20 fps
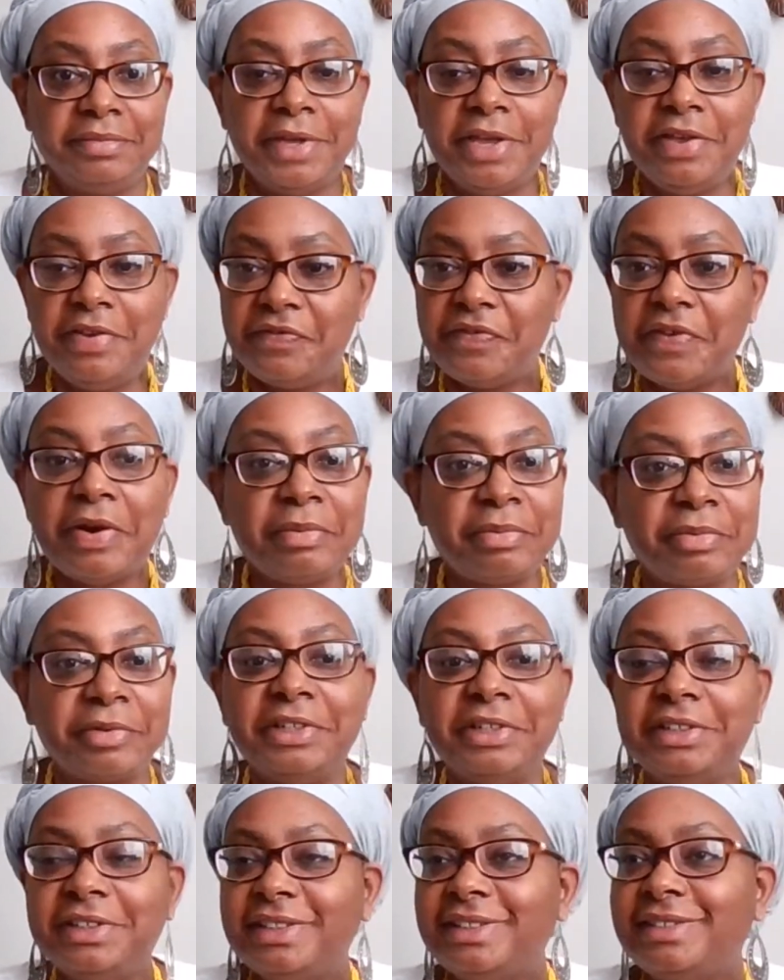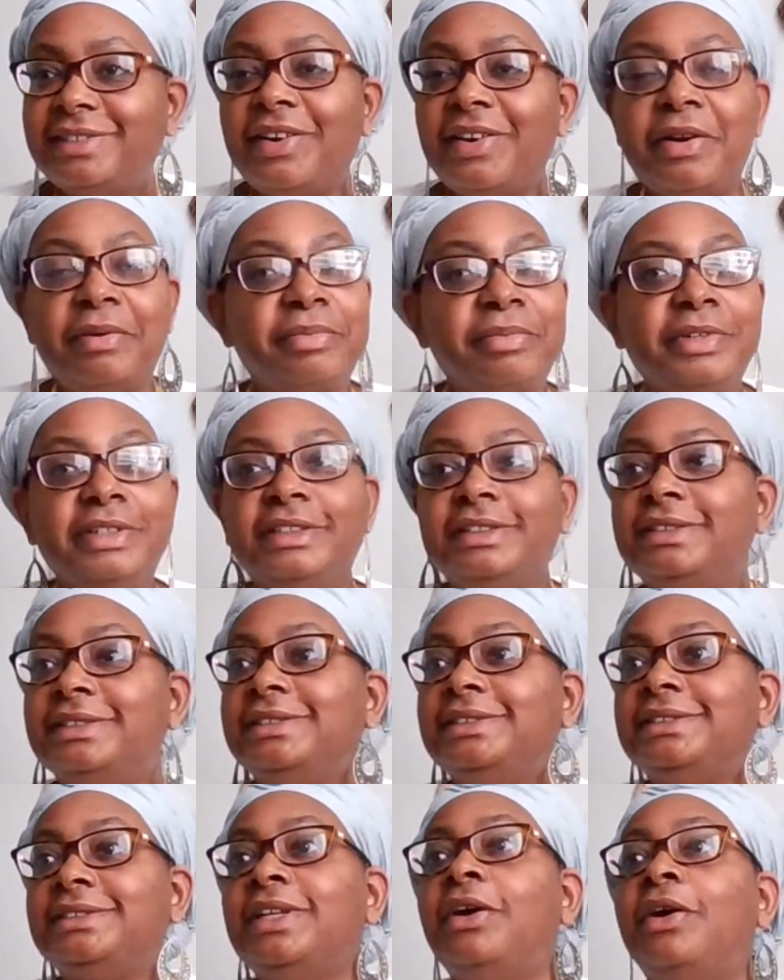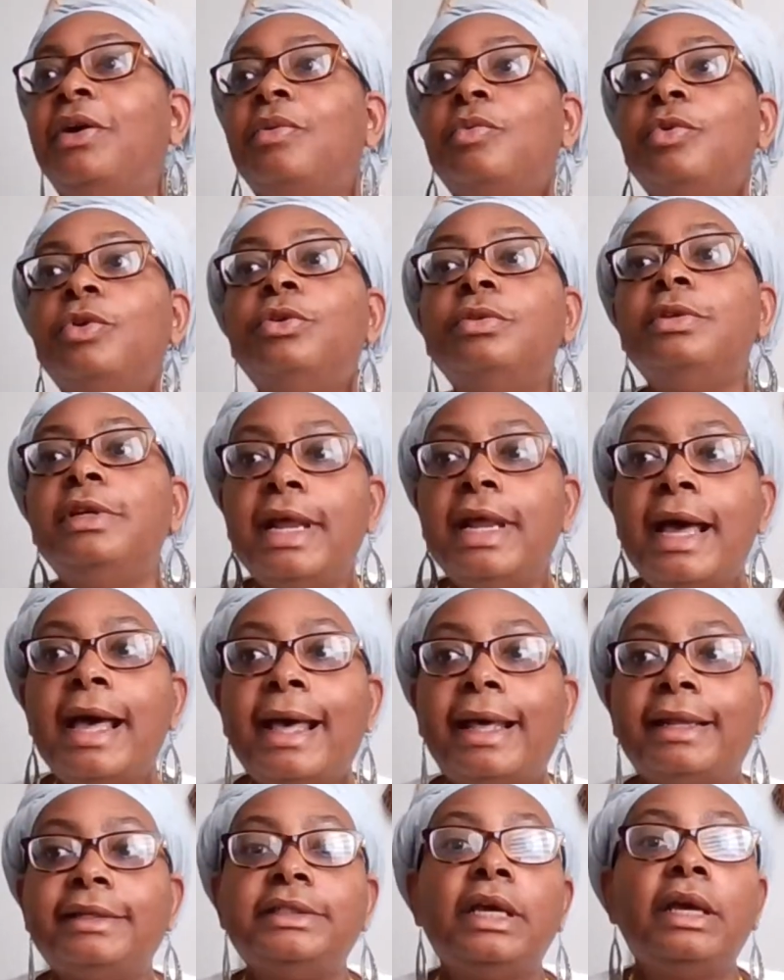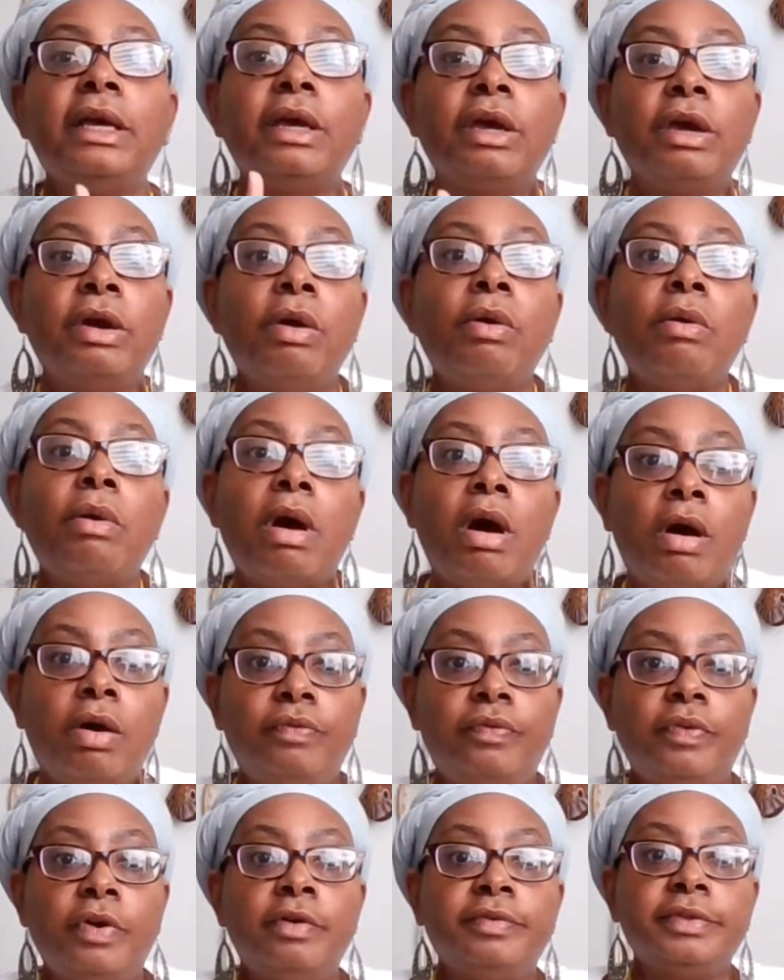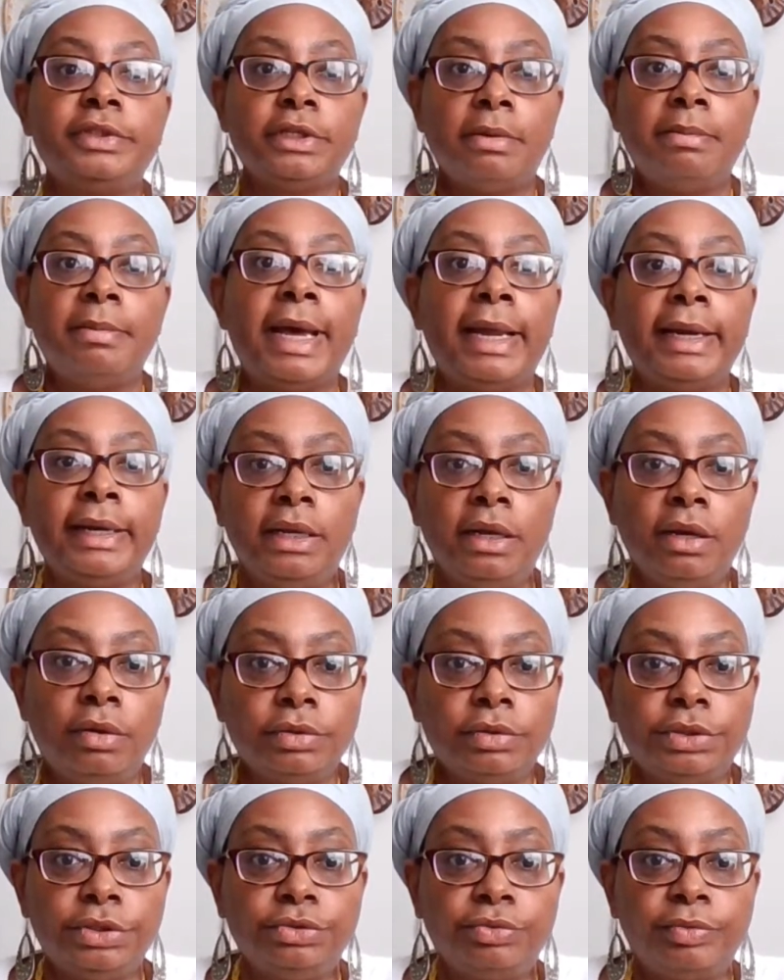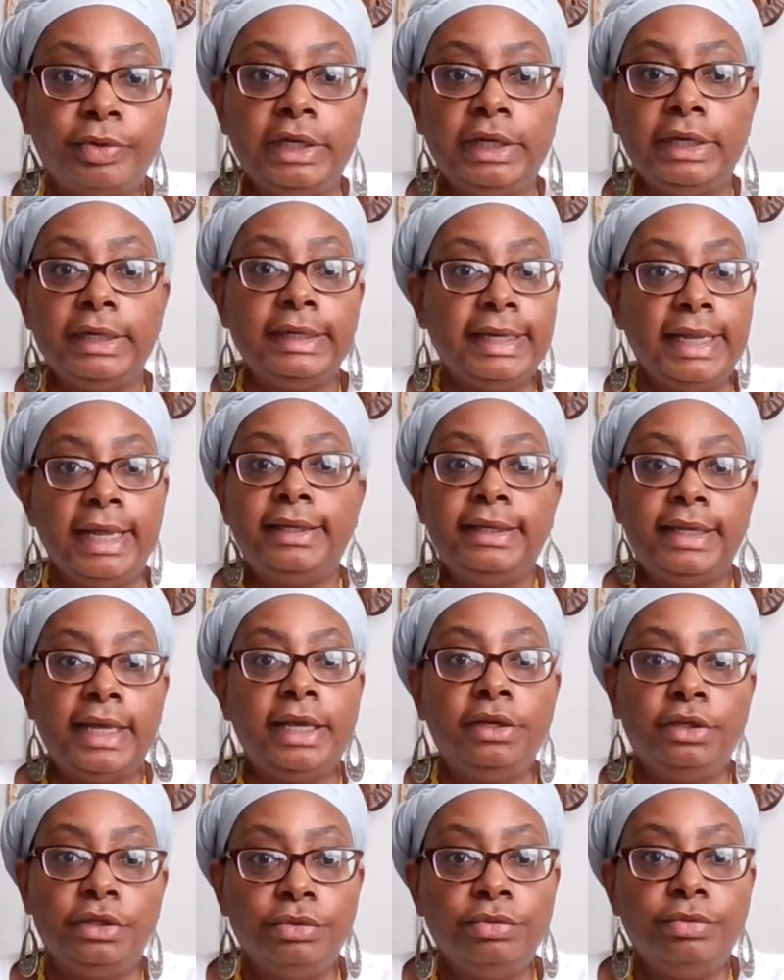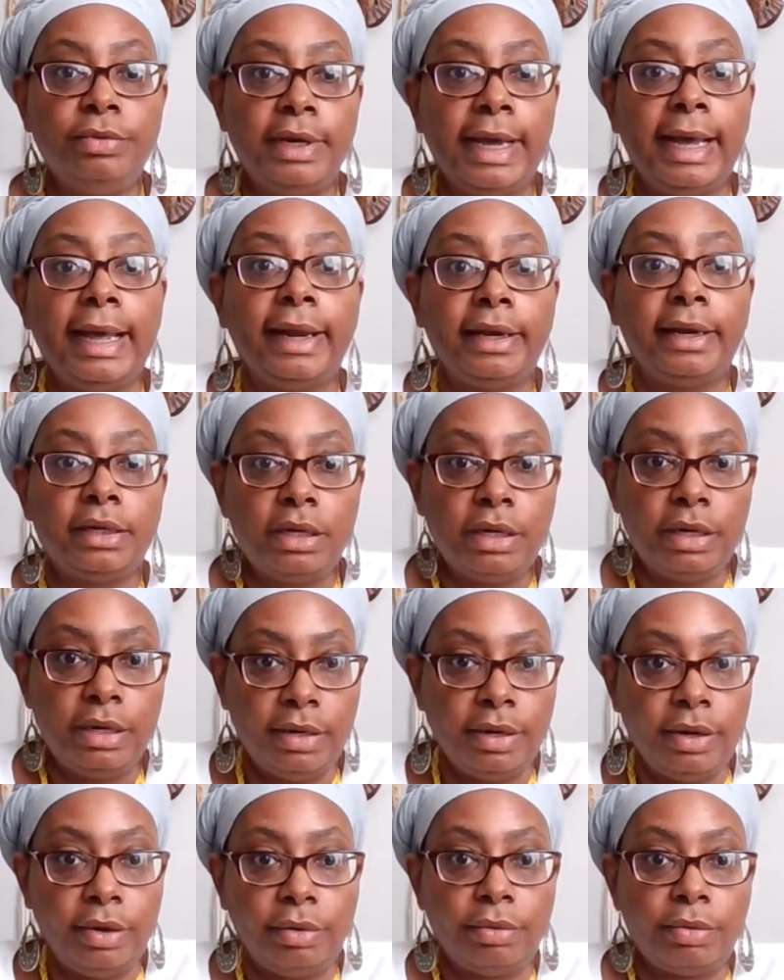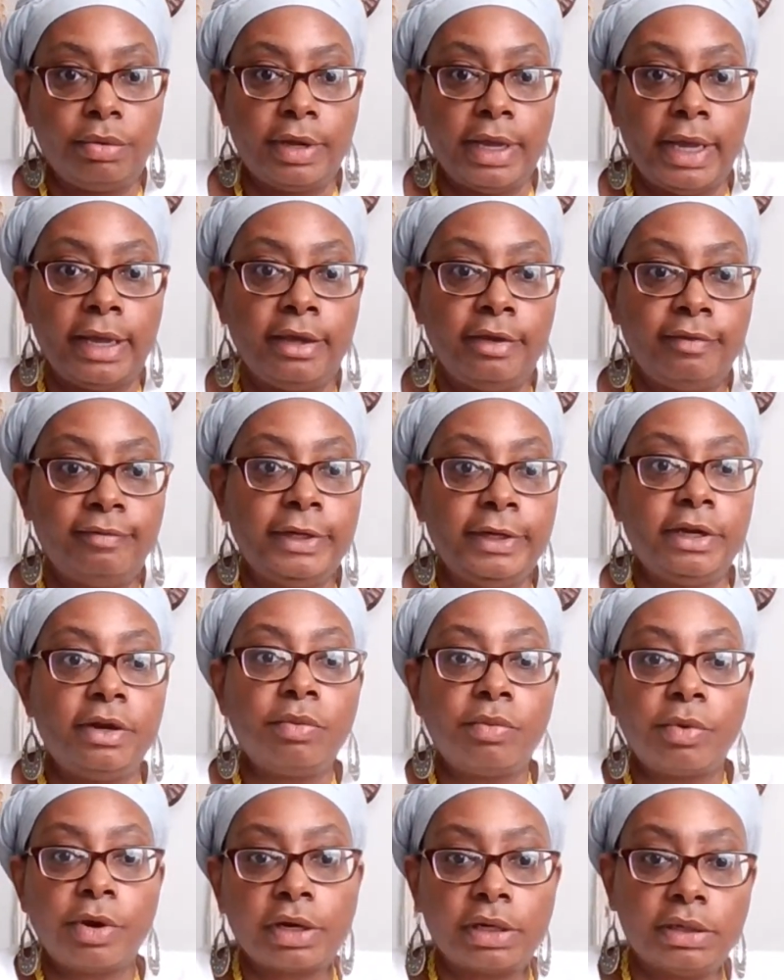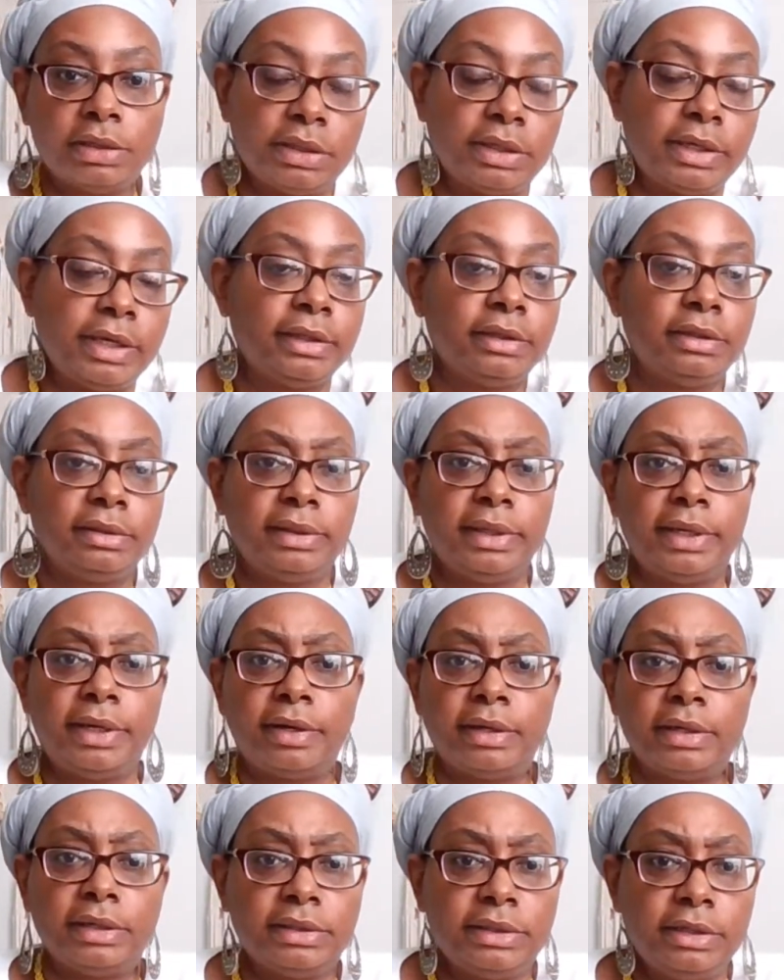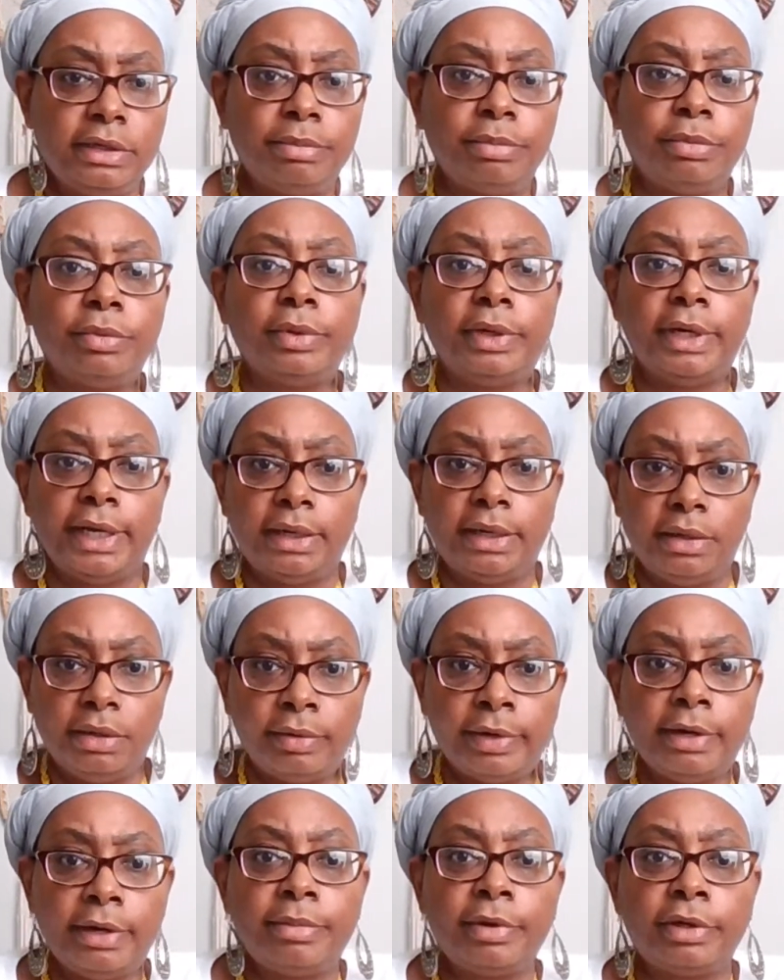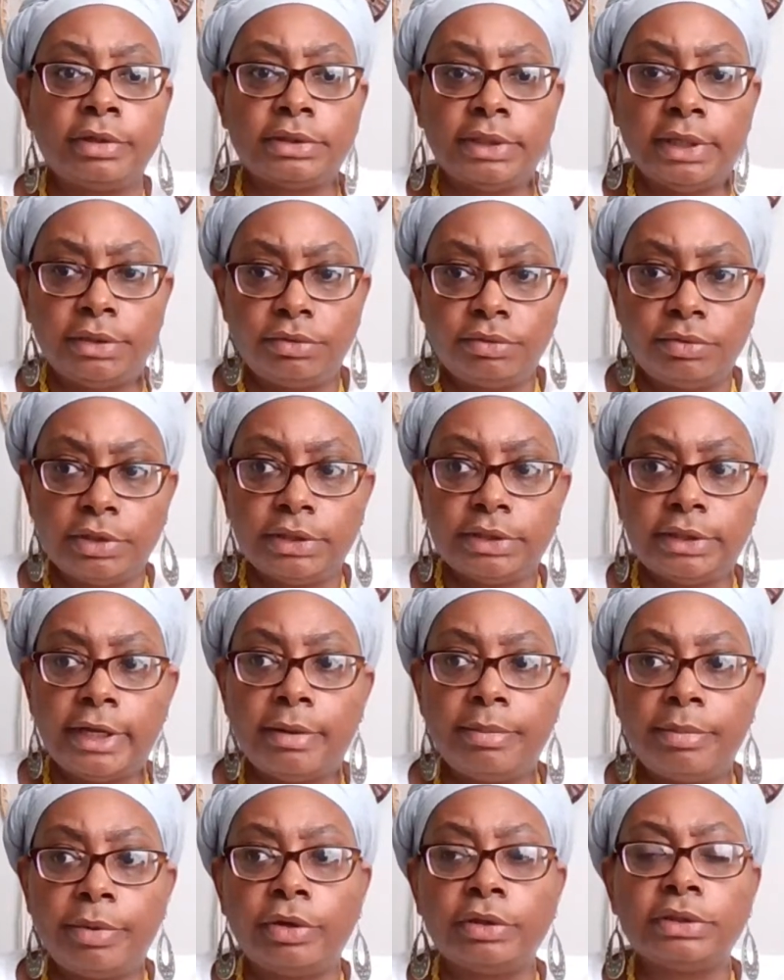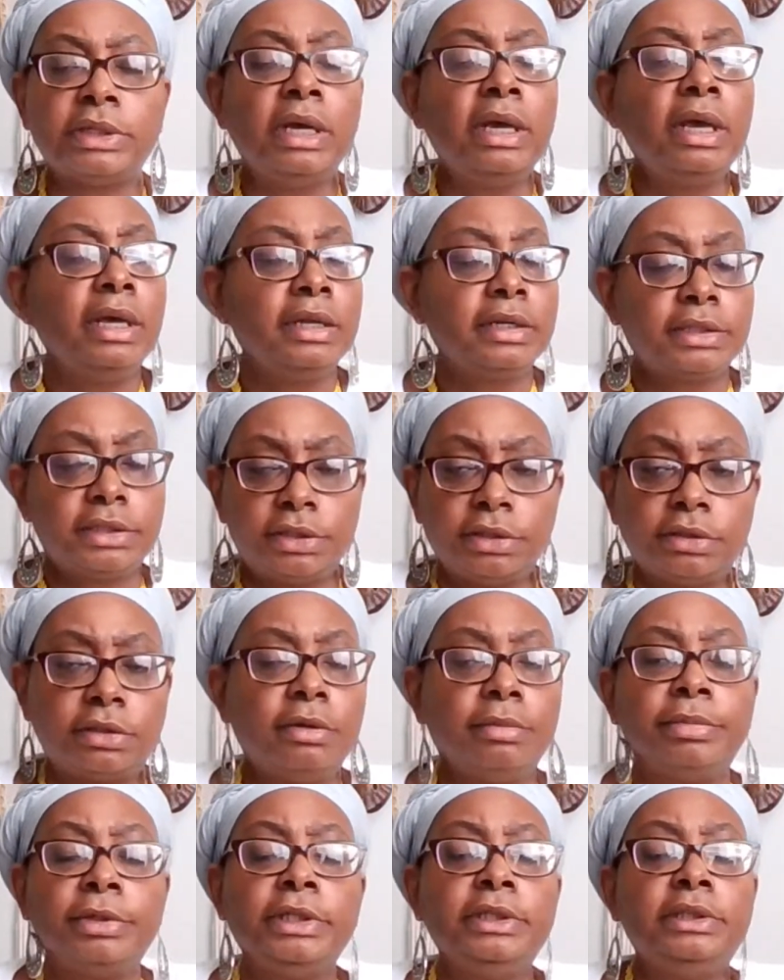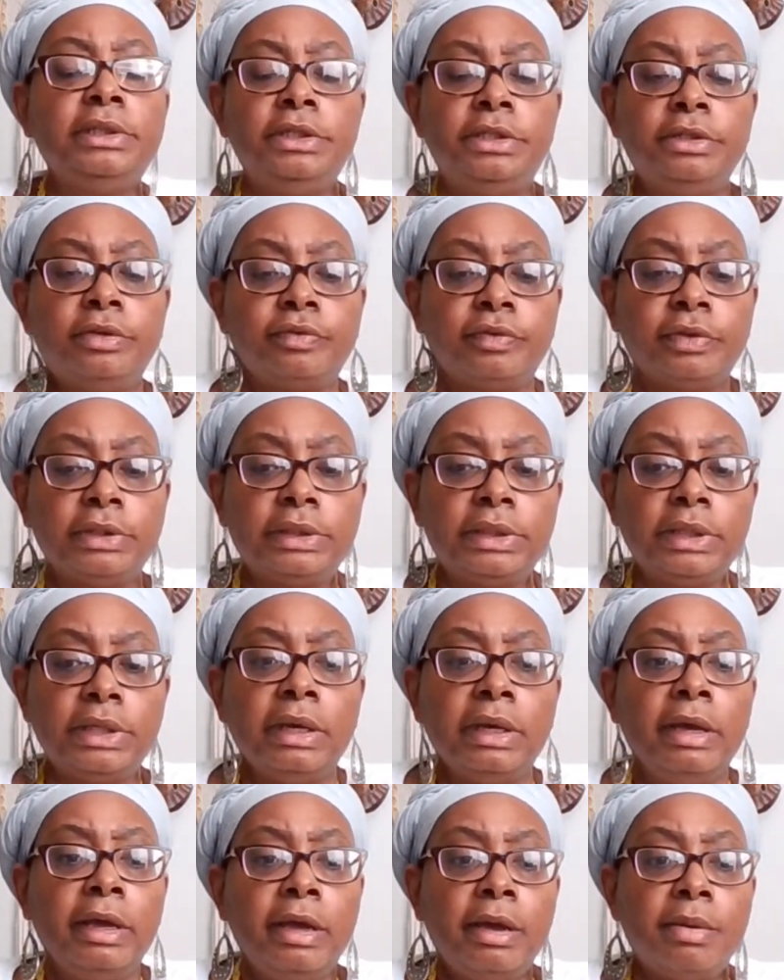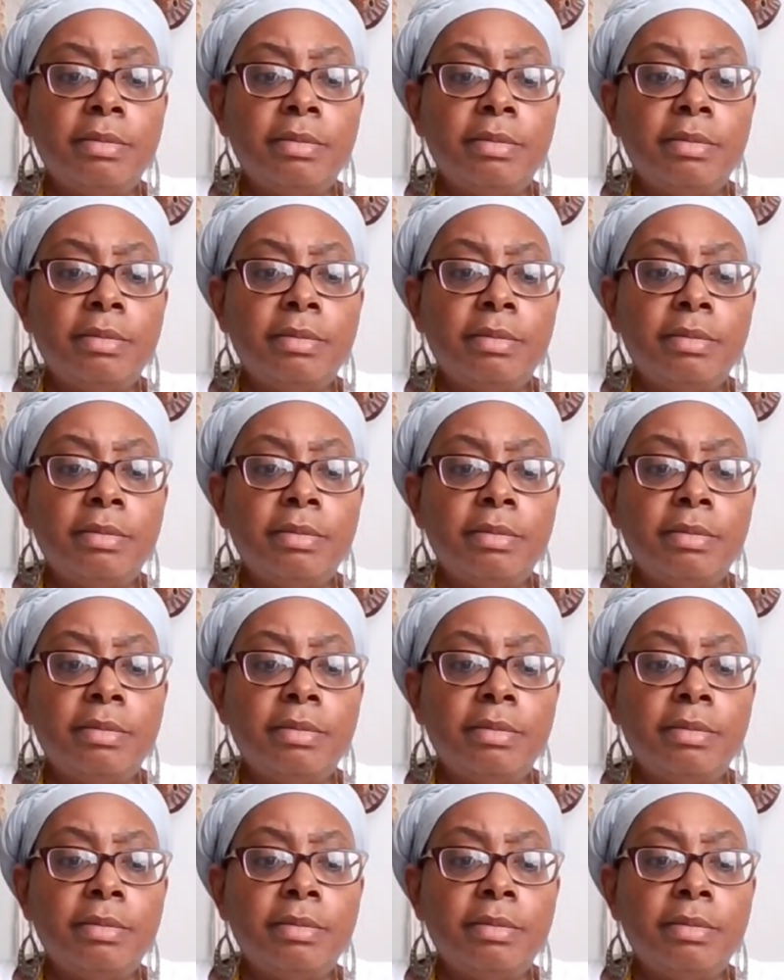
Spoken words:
Ifa priest or priestess will not go off of somebody else's reading that they do not know. Okay, if they're working together, they're in the temple and they know that person, they trust that person. It's a completely different thing.